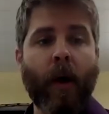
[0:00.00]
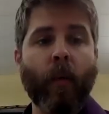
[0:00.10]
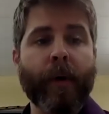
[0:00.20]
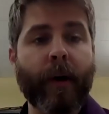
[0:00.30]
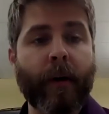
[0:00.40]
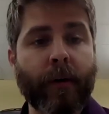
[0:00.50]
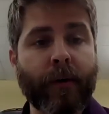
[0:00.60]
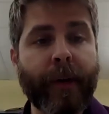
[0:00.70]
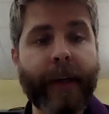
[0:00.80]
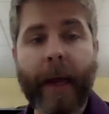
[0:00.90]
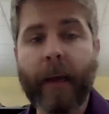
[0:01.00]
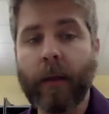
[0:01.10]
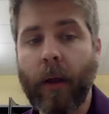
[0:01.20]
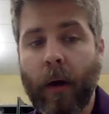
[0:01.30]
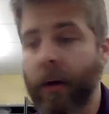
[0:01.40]
We are going to need a
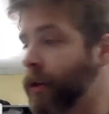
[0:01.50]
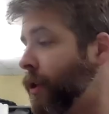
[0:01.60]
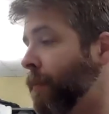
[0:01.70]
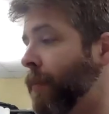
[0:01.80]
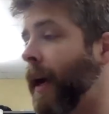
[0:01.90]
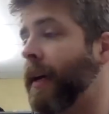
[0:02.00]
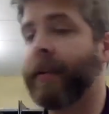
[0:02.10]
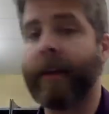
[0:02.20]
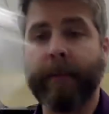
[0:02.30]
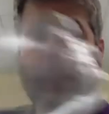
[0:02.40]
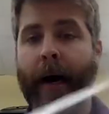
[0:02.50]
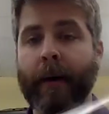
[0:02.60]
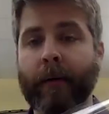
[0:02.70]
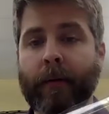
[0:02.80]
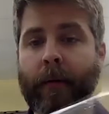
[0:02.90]
large plastic
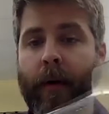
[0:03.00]
bottle,